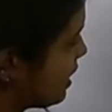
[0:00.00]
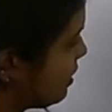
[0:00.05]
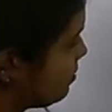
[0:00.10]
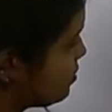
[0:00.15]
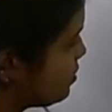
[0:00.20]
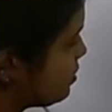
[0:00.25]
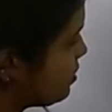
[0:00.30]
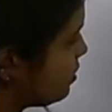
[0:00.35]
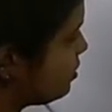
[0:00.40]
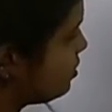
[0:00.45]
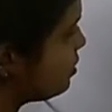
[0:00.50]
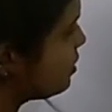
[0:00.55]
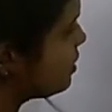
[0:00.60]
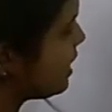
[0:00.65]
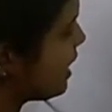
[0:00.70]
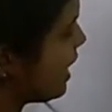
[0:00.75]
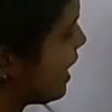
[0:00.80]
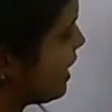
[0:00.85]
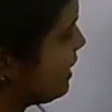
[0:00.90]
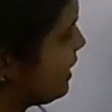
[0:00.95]
comes here,
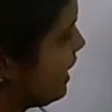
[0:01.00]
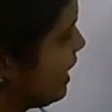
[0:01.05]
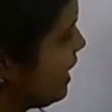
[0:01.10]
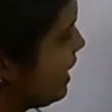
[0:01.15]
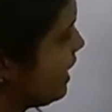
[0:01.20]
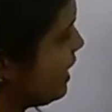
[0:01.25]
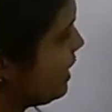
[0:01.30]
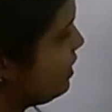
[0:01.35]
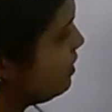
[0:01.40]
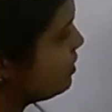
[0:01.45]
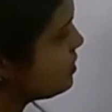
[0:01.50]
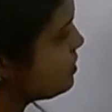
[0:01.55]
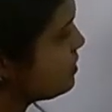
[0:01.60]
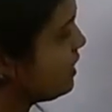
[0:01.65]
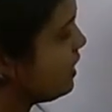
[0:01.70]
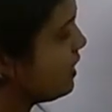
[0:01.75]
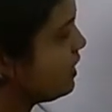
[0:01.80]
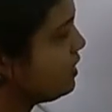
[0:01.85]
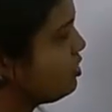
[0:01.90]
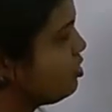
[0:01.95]
and
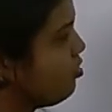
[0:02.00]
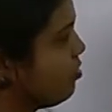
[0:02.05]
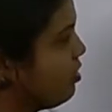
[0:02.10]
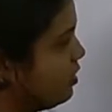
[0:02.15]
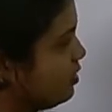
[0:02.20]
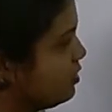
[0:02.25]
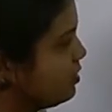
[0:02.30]
AlCl3.